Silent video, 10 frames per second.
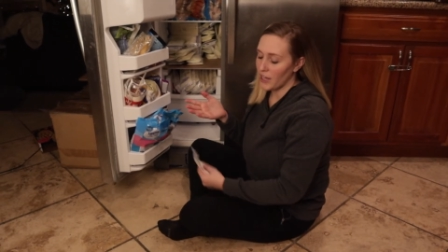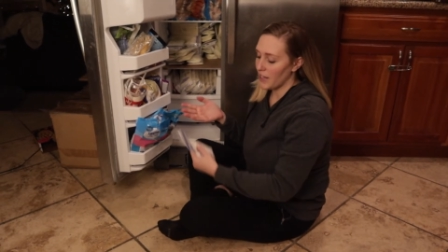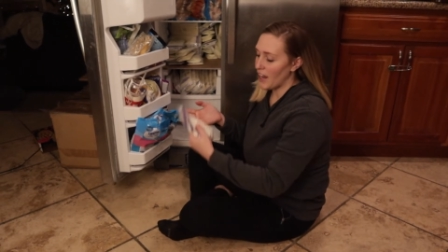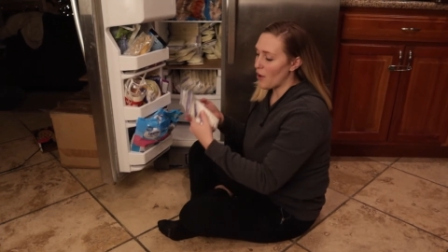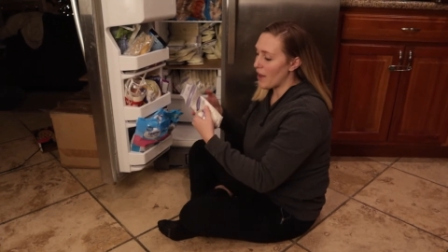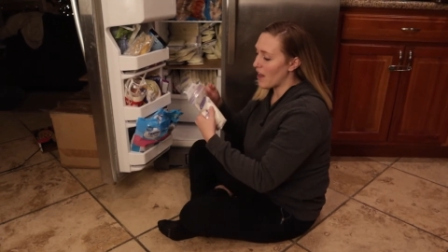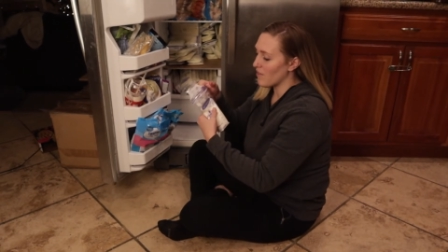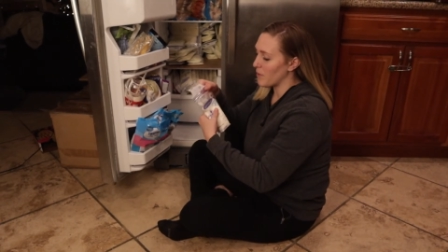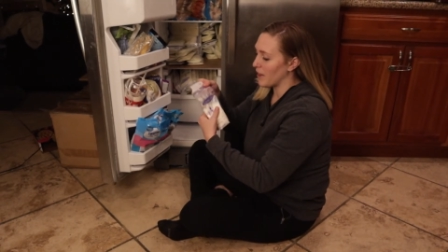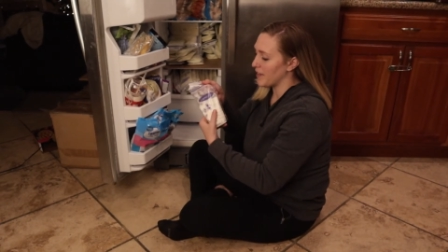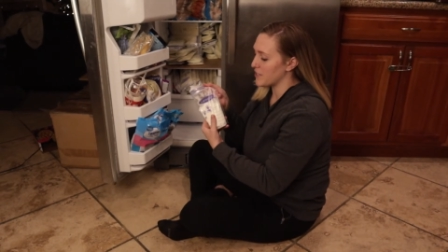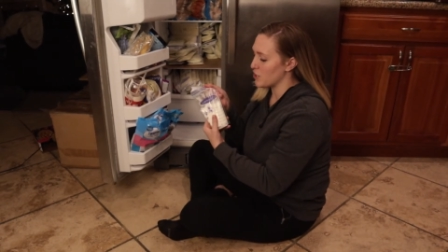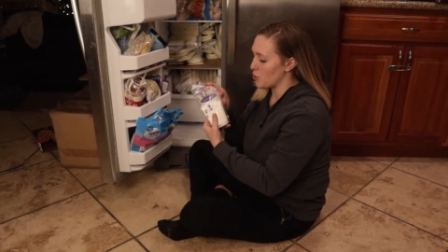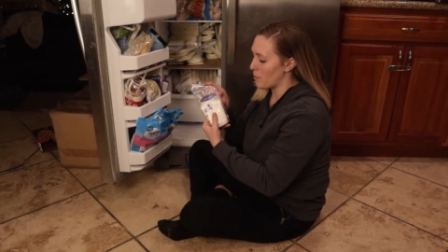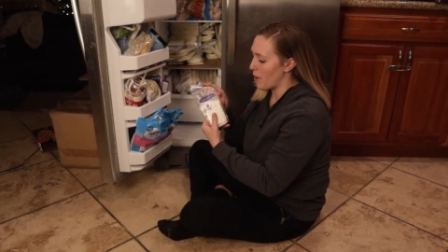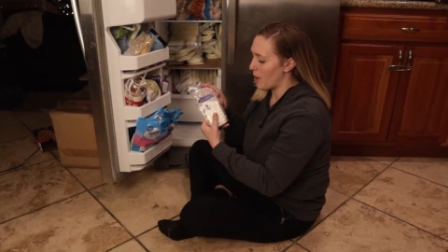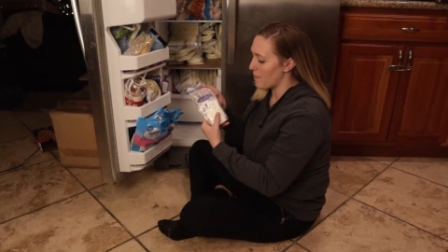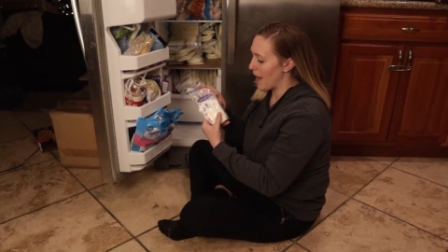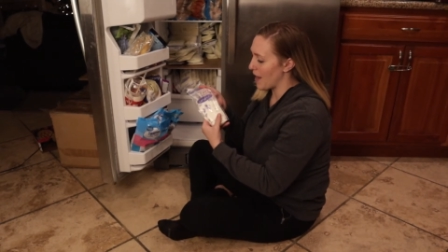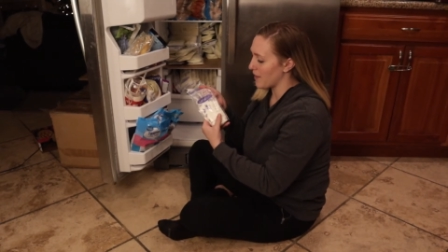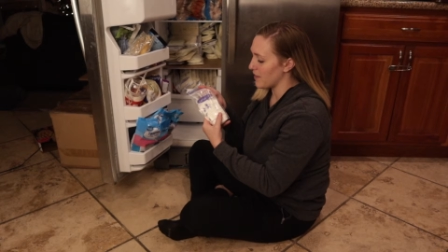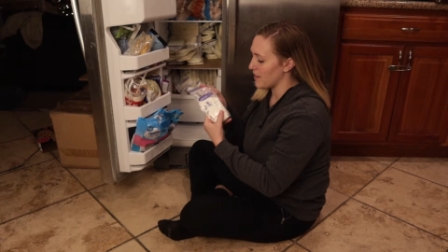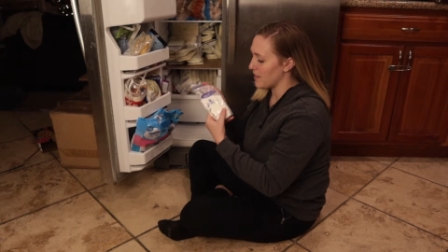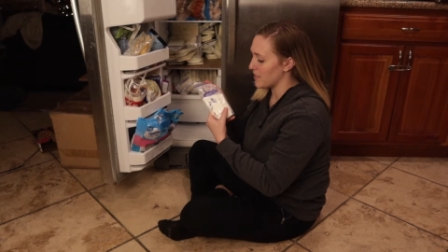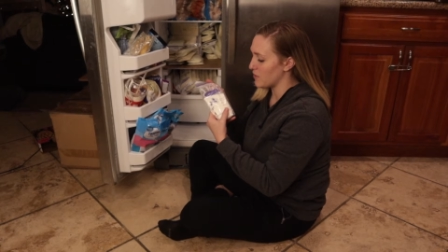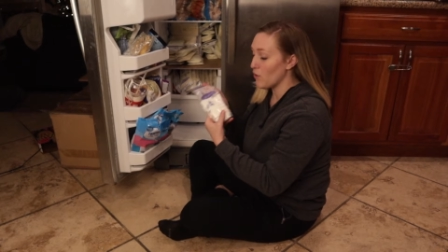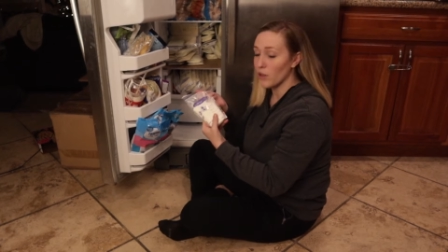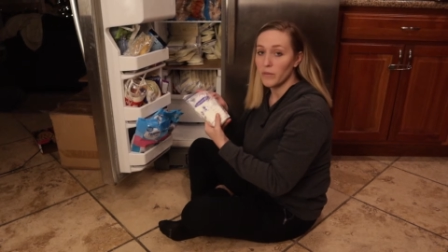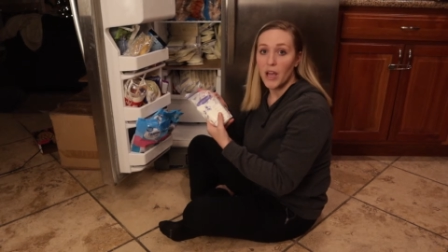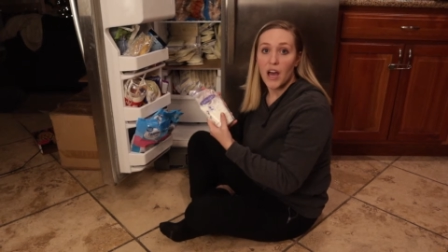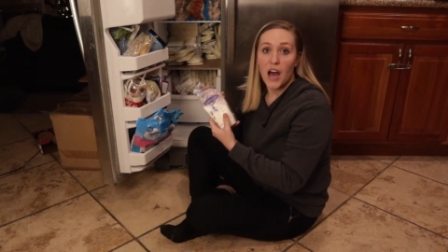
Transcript: and now I have my Lansano bag that is full.